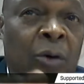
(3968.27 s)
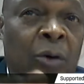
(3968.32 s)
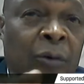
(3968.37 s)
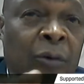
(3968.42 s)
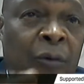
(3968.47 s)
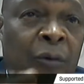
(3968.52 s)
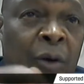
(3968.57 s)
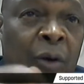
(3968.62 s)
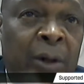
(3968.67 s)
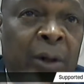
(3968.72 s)

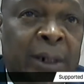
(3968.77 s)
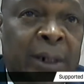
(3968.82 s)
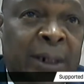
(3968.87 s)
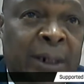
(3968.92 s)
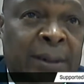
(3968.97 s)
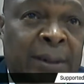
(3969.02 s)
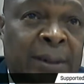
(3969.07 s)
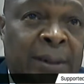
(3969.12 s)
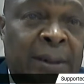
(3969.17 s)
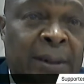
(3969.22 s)
code of
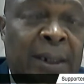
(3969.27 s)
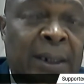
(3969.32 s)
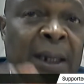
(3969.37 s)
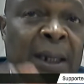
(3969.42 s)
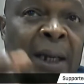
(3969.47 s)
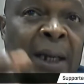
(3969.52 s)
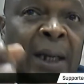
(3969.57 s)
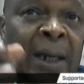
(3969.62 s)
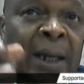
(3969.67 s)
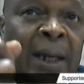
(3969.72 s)
conduct,
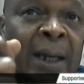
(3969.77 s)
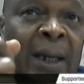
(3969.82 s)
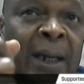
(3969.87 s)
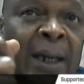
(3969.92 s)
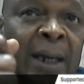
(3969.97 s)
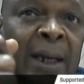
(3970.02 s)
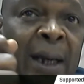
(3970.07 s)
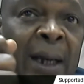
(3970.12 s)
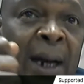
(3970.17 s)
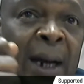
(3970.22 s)

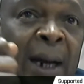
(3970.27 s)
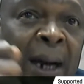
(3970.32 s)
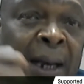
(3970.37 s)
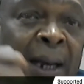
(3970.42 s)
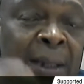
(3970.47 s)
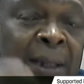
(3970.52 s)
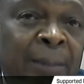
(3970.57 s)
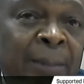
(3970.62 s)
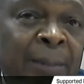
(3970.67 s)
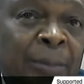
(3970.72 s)

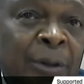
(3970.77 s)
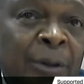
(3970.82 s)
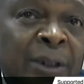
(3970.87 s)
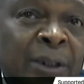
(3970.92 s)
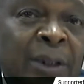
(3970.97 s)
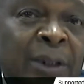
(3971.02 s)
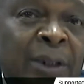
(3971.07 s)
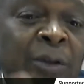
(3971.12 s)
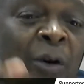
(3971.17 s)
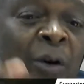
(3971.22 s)
are in the
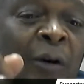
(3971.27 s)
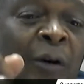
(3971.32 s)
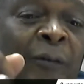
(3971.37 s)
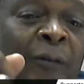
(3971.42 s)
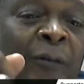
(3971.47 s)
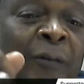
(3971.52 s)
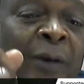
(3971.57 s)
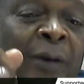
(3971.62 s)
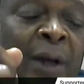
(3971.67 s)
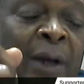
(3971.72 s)
process
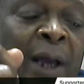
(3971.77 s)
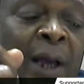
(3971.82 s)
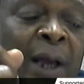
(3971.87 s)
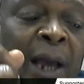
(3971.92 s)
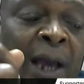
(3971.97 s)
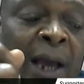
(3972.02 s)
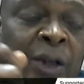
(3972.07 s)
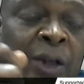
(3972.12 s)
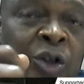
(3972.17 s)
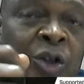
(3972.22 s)
of
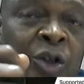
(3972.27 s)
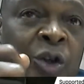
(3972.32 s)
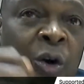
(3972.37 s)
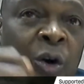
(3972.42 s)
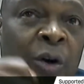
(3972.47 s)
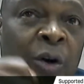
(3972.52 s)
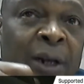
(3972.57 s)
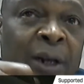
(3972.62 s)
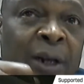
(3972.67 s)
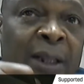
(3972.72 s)

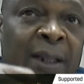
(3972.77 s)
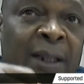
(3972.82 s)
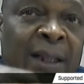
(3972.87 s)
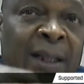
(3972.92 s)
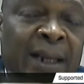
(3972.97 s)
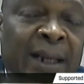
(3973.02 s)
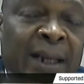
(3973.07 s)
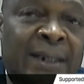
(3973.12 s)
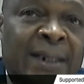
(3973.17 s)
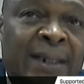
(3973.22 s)

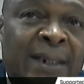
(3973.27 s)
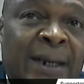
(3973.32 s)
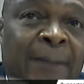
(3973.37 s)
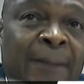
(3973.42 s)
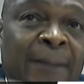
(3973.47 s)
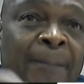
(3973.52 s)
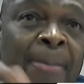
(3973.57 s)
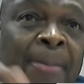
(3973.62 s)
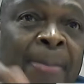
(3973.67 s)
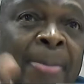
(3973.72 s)
ensuring that
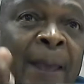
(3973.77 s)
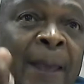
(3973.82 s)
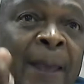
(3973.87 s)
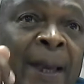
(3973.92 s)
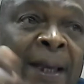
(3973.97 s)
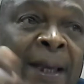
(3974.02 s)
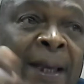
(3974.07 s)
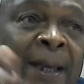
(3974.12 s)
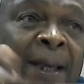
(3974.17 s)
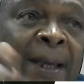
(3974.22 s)

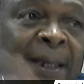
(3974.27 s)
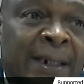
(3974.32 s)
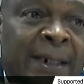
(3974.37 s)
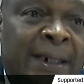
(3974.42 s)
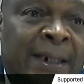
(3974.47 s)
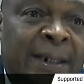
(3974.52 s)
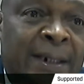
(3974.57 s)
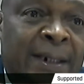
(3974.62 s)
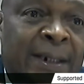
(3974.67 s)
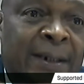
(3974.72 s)

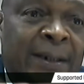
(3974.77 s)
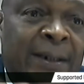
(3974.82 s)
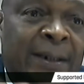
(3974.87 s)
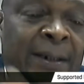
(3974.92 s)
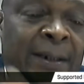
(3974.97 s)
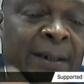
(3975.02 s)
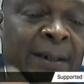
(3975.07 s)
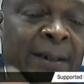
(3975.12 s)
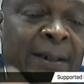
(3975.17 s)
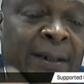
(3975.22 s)
EDD
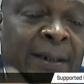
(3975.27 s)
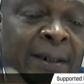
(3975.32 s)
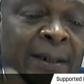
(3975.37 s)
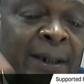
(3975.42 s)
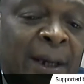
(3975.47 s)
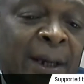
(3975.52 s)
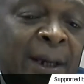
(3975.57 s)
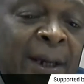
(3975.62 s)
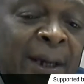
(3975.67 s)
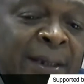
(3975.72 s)

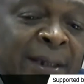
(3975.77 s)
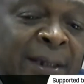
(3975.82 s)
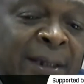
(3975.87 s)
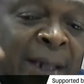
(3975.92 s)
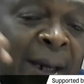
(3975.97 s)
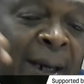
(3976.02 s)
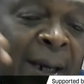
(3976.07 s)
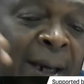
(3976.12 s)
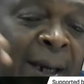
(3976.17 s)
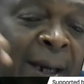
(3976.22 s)

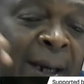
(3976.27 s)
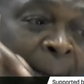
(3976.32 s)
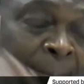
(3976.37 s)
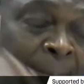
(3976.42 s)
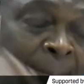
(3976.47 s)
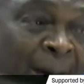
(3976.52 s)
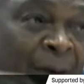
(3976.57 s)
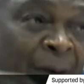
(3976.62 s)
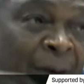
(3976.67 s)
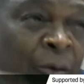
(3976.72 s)
is a
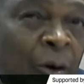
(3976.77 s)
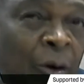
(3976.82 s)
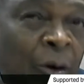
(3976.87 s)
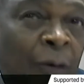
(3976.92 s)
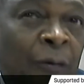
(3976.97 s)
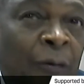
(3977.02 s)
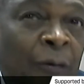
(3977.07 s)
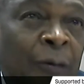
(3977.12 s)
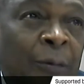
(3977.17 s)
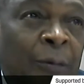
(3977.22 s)
part
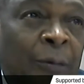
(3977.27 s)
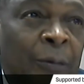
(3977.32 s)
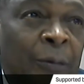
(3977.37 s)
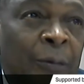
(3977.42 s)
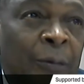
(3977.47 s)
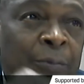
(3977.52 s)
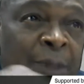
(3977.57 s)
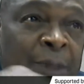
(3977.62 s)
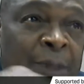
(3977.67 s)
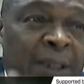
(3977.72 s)
of
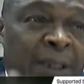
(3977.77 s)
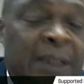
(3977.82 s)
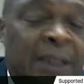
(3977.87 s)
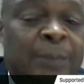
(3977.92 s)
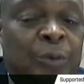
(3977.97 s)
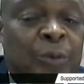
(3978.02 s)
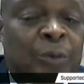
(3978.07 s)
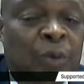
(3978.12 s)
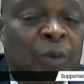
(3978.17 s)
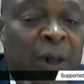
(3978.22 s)

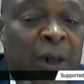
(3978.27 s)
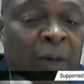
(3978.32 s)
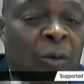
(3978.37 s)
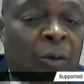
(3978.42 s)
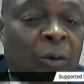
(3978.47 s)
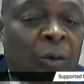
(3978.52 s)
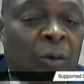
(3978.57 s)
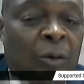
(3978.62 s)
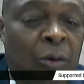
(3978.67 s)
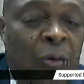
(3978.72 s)
Business
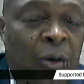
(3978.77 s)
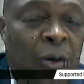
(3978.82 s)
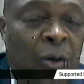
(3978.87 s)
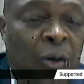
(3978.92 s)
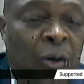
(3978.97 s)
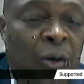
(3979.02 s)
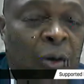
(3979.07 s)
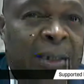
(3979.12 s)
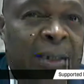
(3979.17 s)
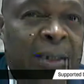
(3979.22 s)
Botswana Code of
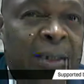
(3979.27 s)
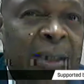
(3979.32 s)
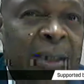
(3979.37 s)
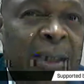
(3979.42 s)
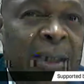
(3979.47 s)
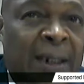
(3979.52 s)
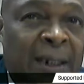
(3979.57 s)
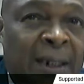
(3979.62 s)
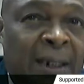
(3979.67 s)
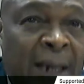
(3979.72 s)
Conduct.
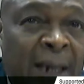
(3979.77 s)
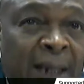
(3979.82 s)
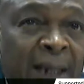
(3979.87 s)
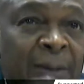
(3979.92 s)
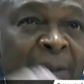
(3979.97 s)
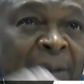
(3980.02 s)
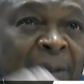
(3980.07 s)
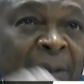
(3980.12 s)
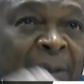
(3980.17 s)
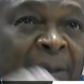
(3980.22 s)
In
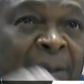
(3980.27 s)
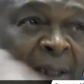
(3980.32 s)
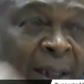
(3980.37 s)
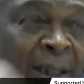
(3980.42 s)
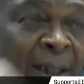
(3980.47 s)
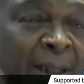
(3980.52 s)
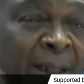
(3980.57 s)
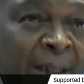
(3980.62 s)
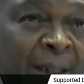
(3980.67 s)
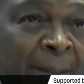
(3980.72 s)
other words,
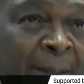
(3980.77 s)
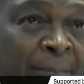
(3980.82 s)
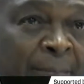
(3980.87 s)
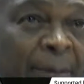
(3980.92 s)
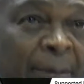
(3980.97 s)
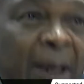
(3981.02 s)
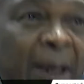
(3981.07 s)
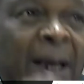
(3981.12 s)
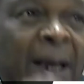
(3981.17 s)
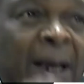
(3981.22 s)
the
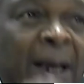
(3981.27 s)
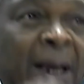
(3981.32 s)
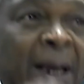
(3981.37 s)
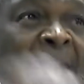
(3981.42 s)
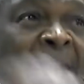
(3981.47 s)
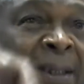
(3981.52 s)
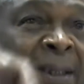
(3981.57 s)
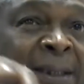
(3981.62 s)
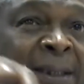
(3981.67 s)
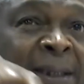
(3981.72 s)
big
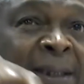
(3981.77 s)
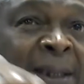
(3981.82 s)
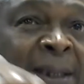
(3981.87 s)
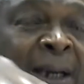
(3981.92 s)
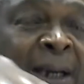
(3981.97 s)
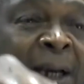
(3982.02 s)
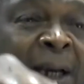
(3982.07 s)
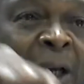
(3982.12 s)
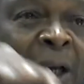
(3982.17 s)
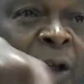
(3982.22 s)
guys
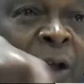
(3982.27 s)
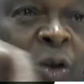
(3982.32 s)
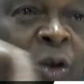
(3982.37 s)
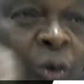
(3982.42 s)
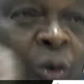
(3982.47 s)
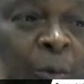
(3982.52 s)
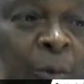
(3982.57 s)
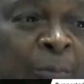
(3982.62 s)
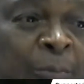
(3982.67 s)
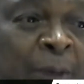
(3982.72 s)

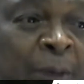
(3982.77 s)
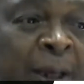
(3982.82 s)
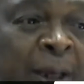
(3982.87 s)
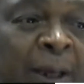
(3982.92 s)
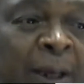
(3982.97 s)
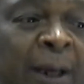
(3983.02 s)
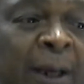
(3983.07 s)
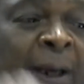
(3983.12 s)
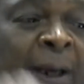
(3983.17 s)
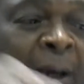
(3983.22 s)
should
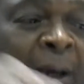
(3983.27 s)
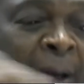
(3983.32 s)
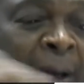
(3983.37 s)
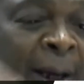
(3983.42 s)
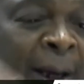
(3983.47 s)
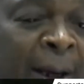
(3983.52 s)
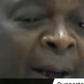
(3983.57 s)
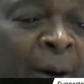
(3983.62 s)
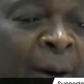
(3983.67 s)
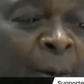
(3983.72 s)
be
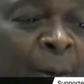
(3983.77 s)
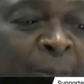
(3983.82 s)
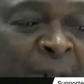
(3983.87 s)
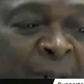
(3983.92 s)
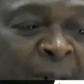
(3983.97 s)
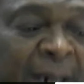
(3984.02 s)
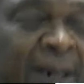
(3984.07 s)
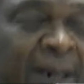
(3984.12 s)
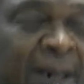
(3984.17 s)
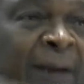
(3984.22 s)

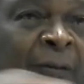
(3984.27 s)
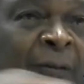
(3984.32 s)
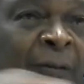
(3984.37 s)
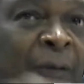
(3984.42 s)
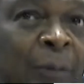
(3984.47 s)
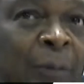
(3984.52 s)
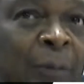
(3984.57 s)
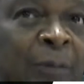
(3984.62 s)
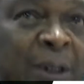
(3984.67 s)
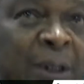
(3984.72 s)
obtaining
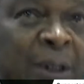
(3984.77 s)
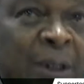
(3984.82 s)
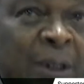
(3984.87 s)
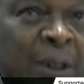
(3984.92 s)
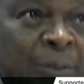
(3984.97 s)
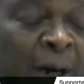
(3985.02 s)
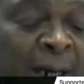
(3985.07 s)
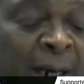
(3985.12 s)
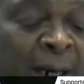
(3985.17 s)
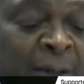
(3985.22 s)
from the
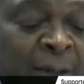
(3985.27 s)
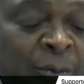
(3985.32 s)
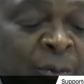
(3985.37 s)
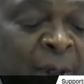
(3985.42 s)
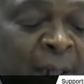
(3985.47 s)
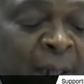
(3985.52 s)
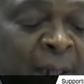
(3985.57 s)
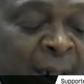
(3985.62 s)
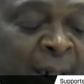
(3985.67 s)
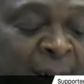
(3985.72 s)
small guys,
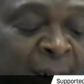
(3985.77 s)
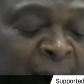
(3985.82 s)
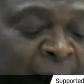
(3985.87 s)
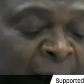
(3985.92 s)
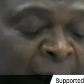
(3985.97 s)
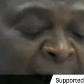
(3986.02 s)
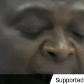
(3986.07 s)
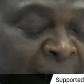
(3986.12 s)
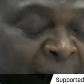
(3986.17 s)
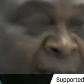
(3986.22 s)
whether
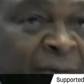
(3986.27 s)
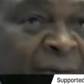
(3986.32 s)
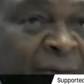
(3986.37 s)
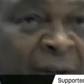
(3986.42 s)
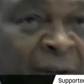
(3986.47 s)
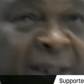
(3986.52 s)
it is